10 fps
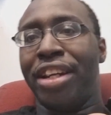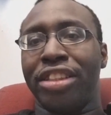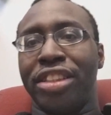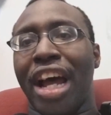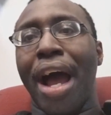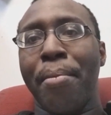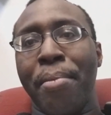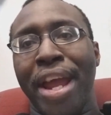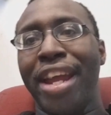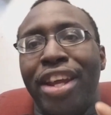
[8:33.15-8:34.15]
does not
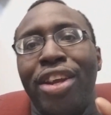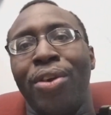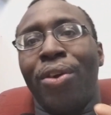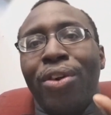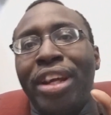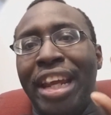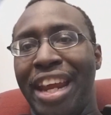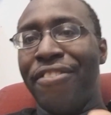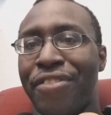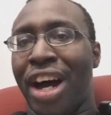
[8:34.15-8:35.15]
make your
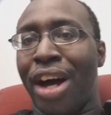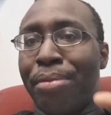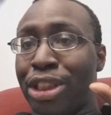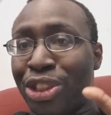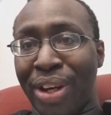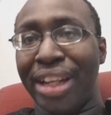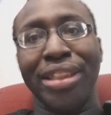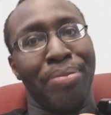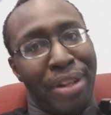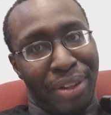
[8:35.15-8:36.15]
key fob a
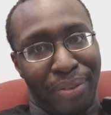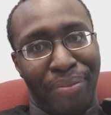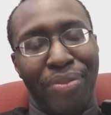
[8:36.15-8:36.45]
transmitter.